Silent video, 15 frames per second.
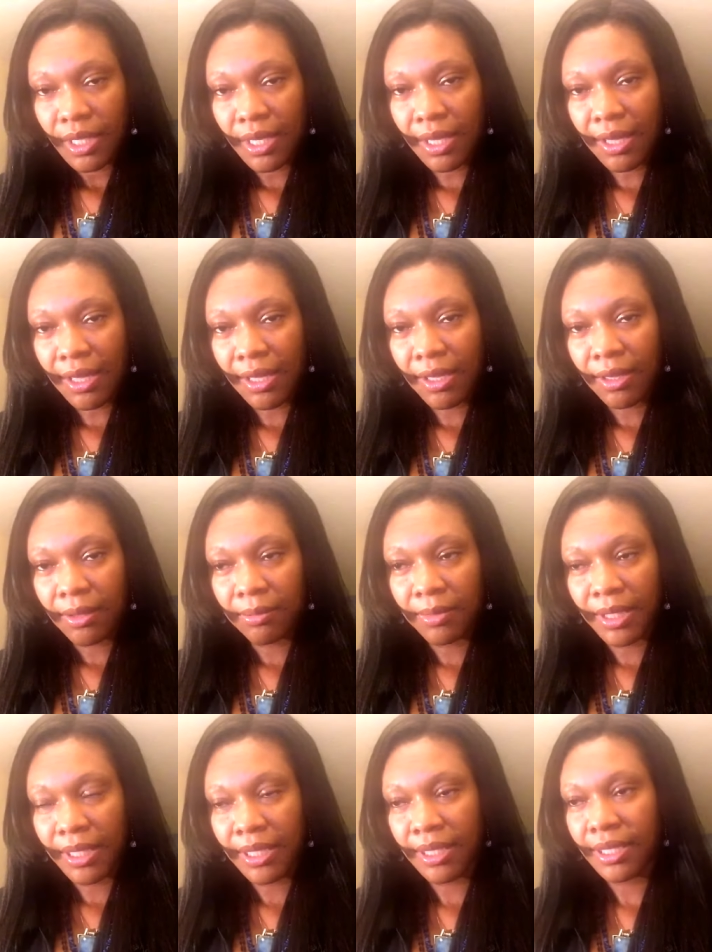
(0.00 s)

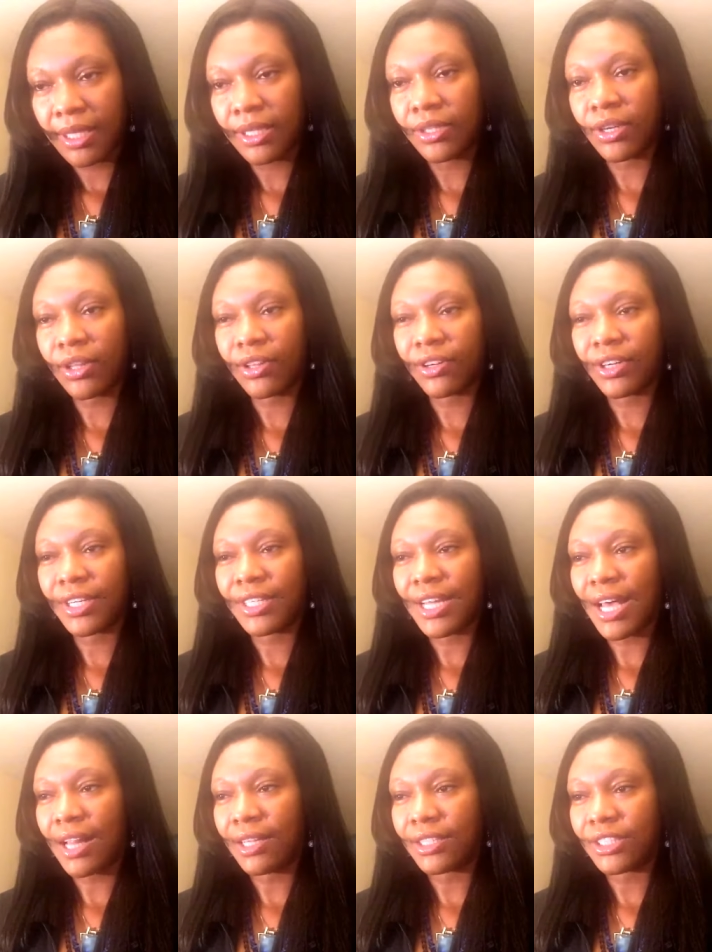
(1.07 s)
um, another
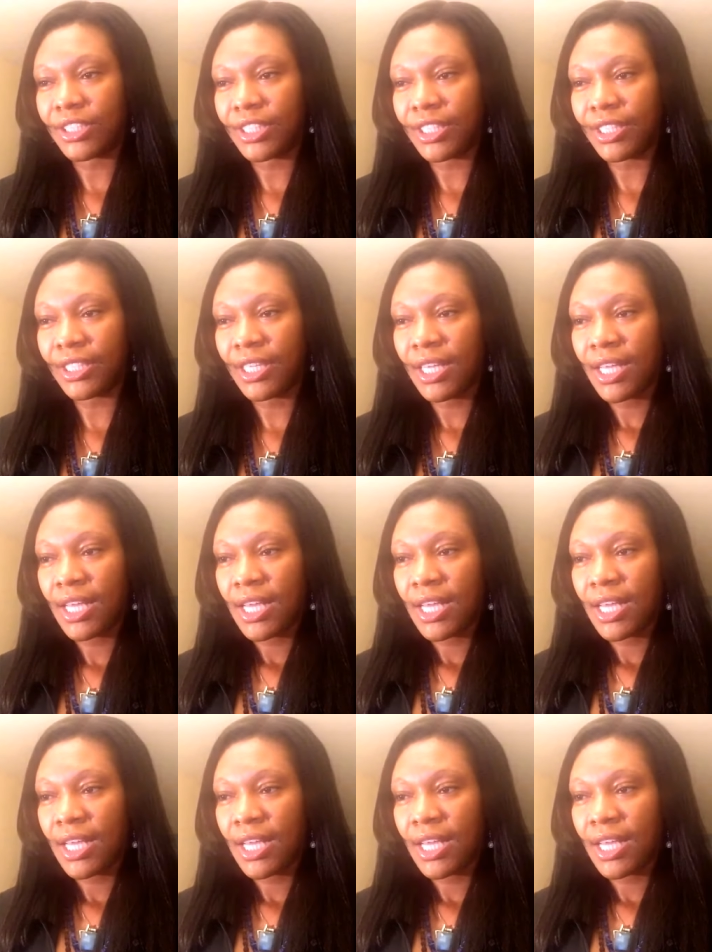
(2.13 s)
analogy